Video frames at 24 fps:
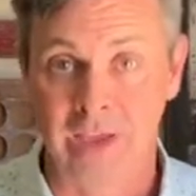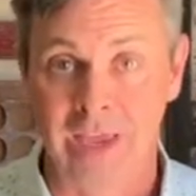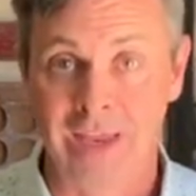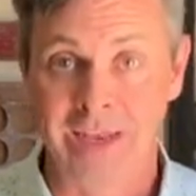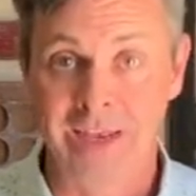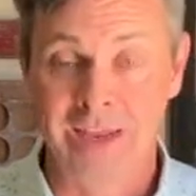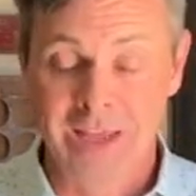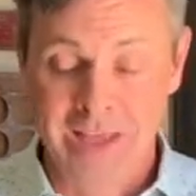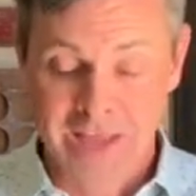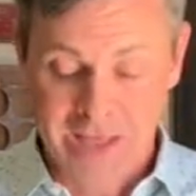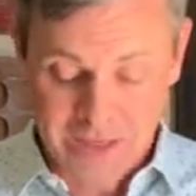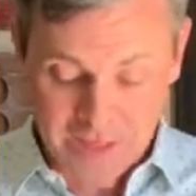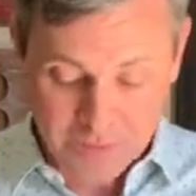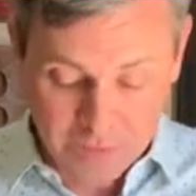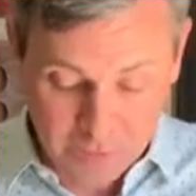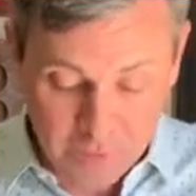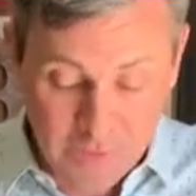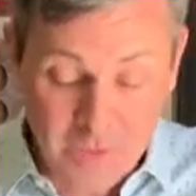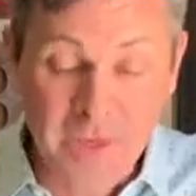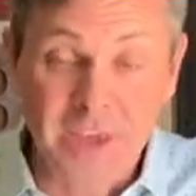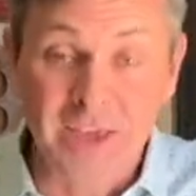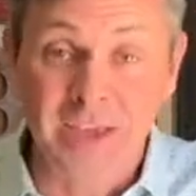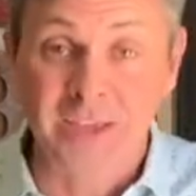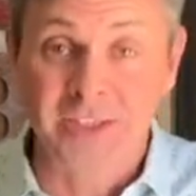And
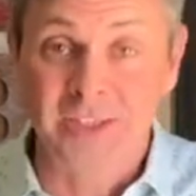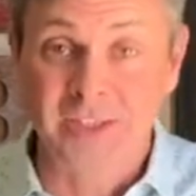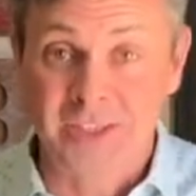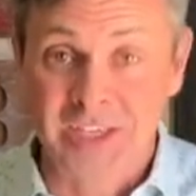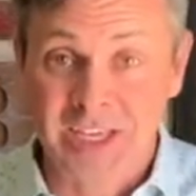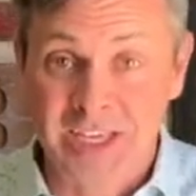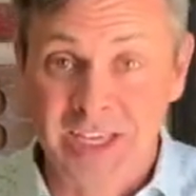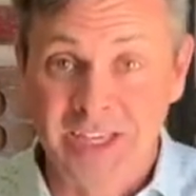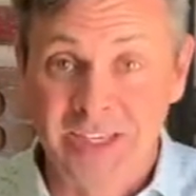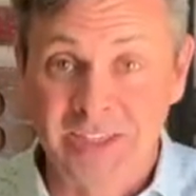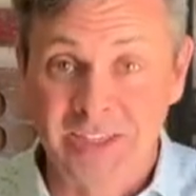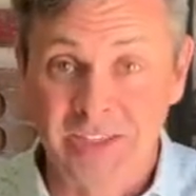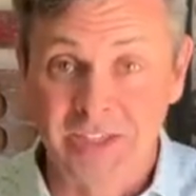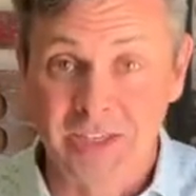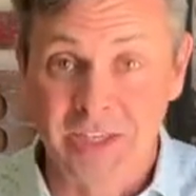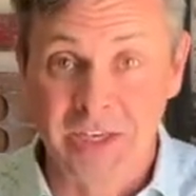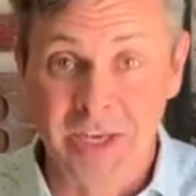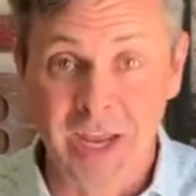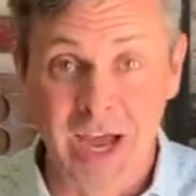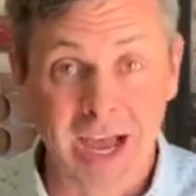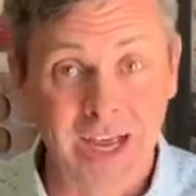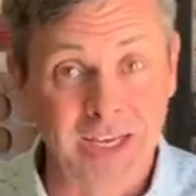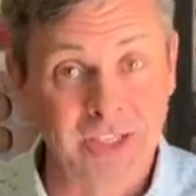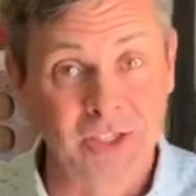this is
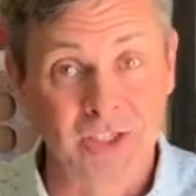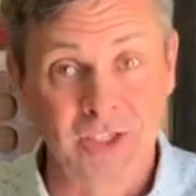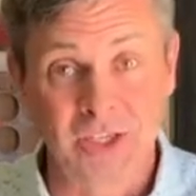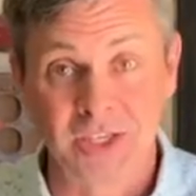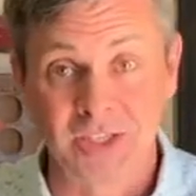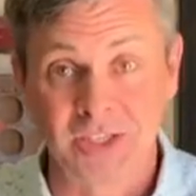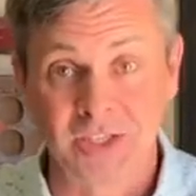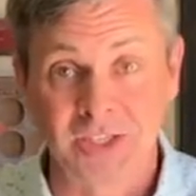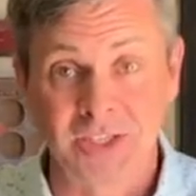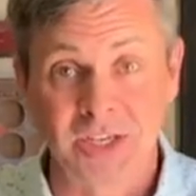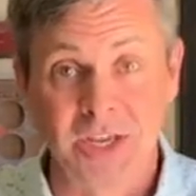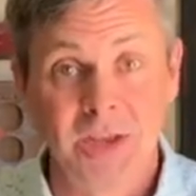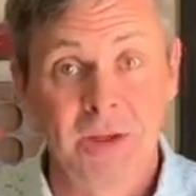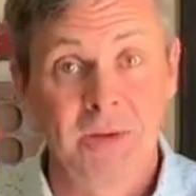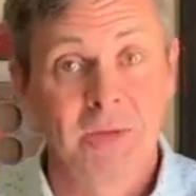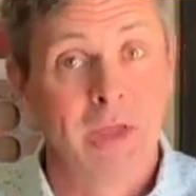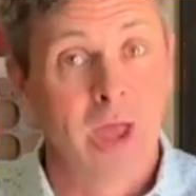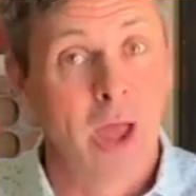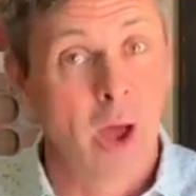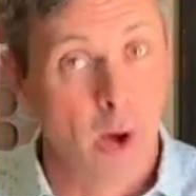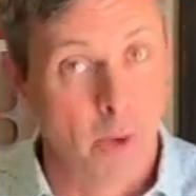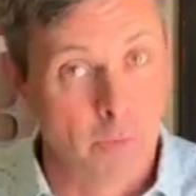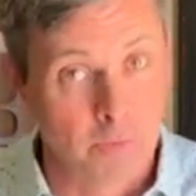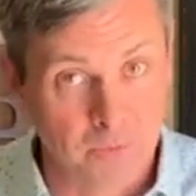not just
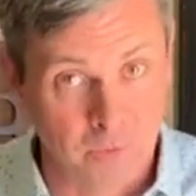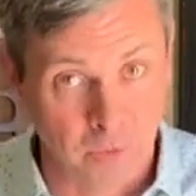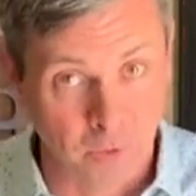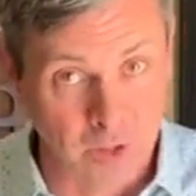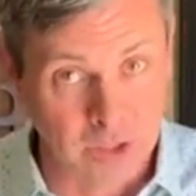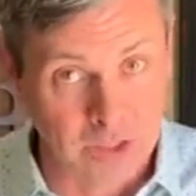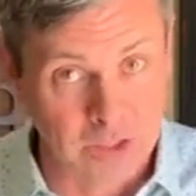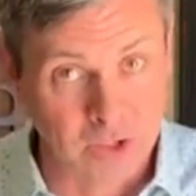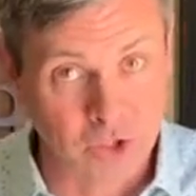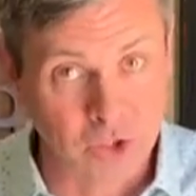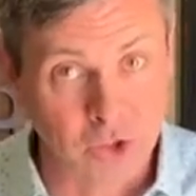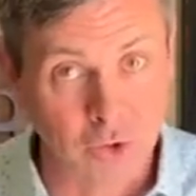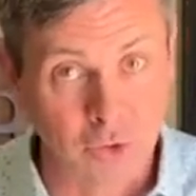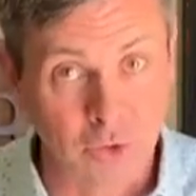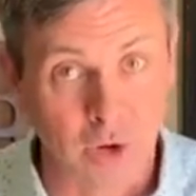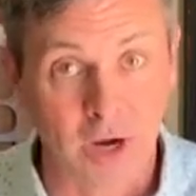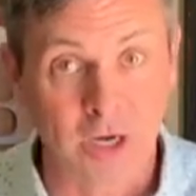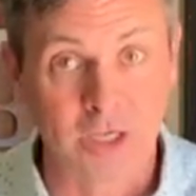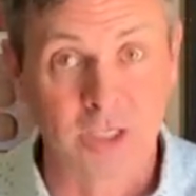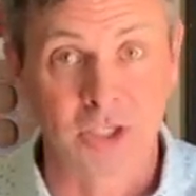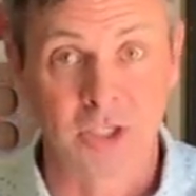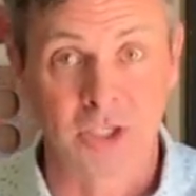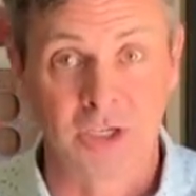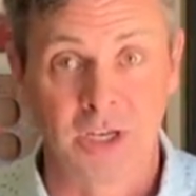helpful
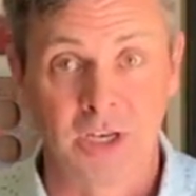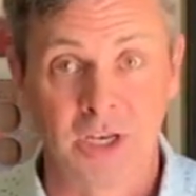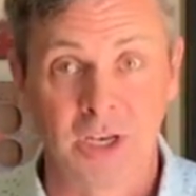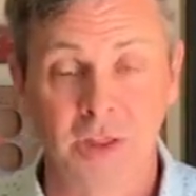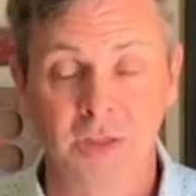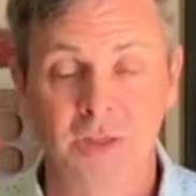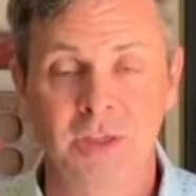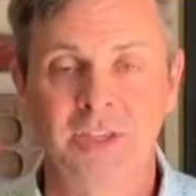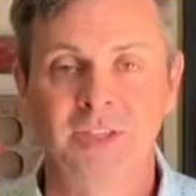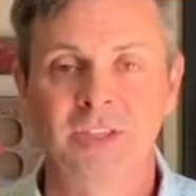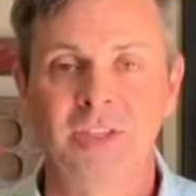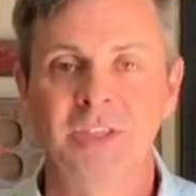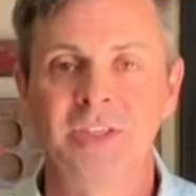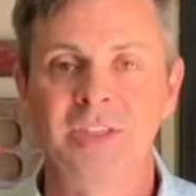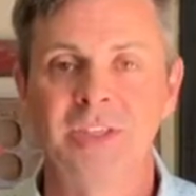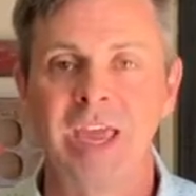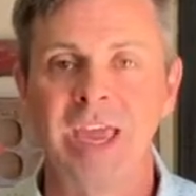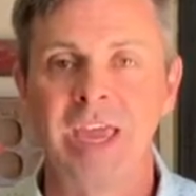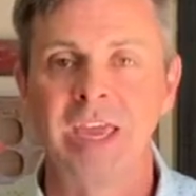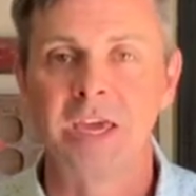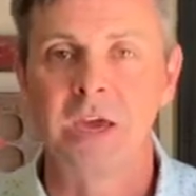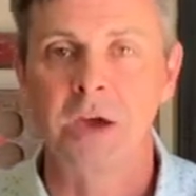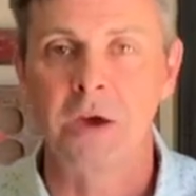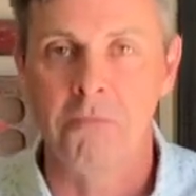instruction, this is
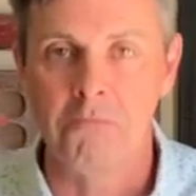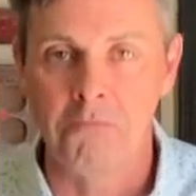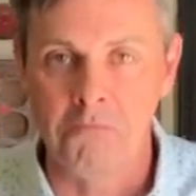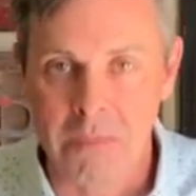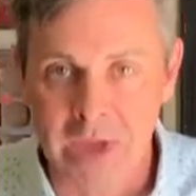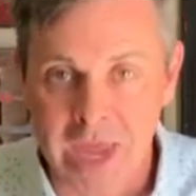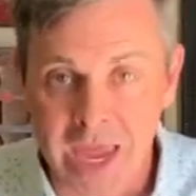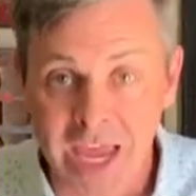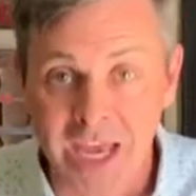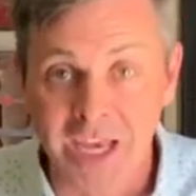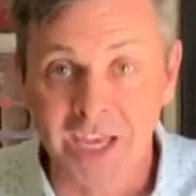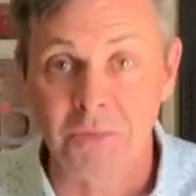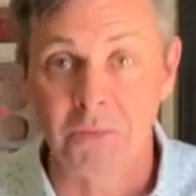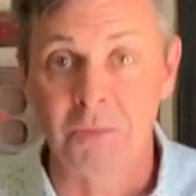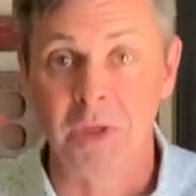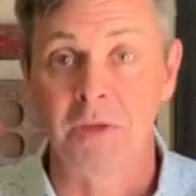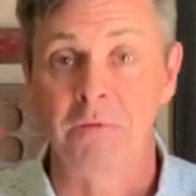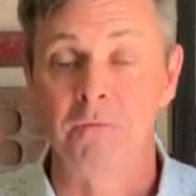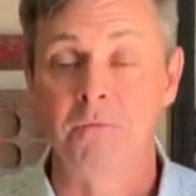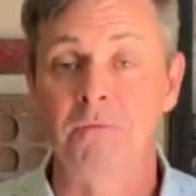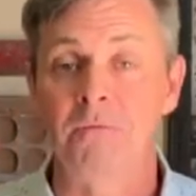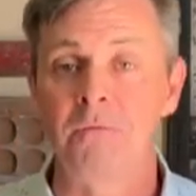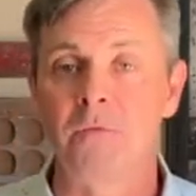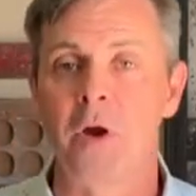a
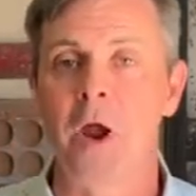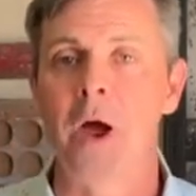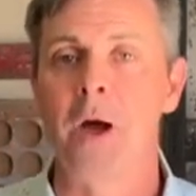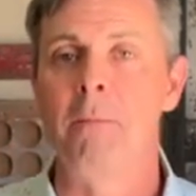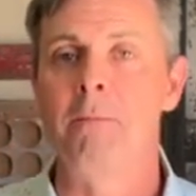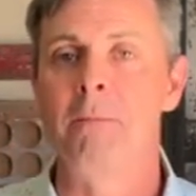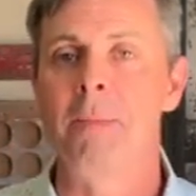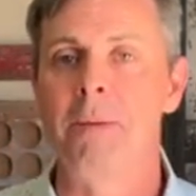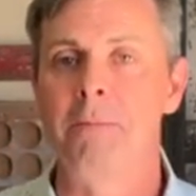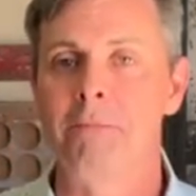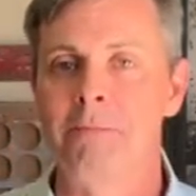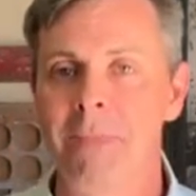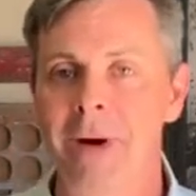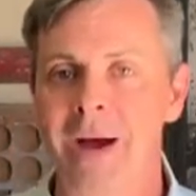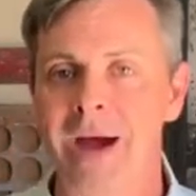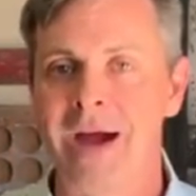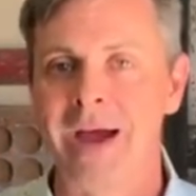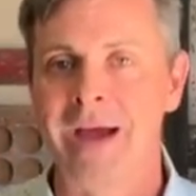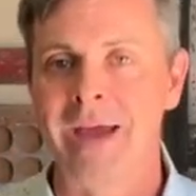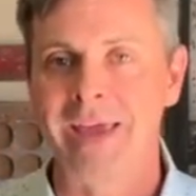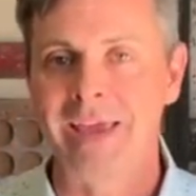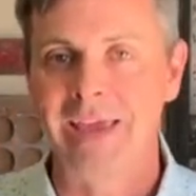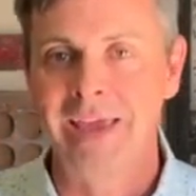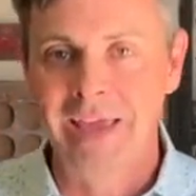commandment from
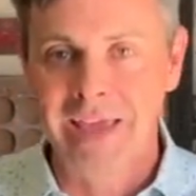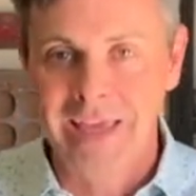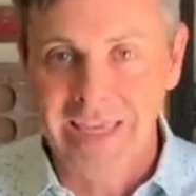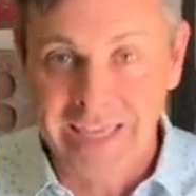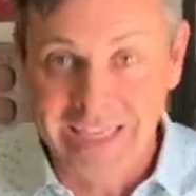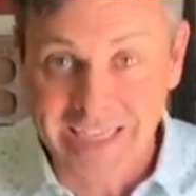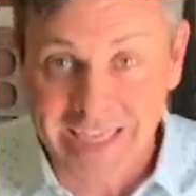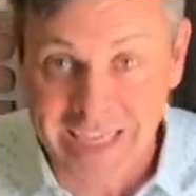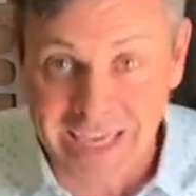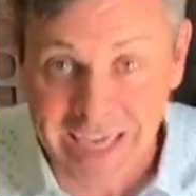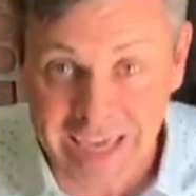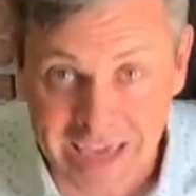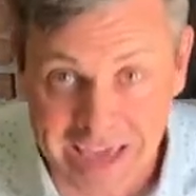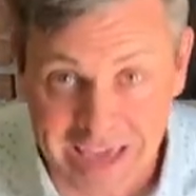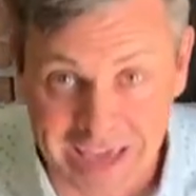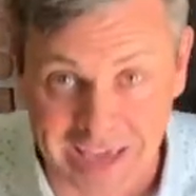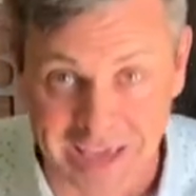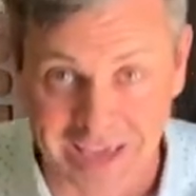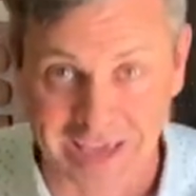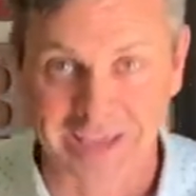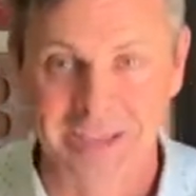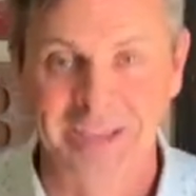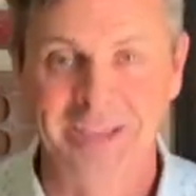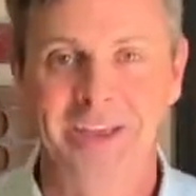my
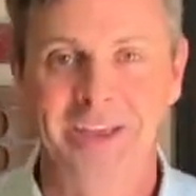King.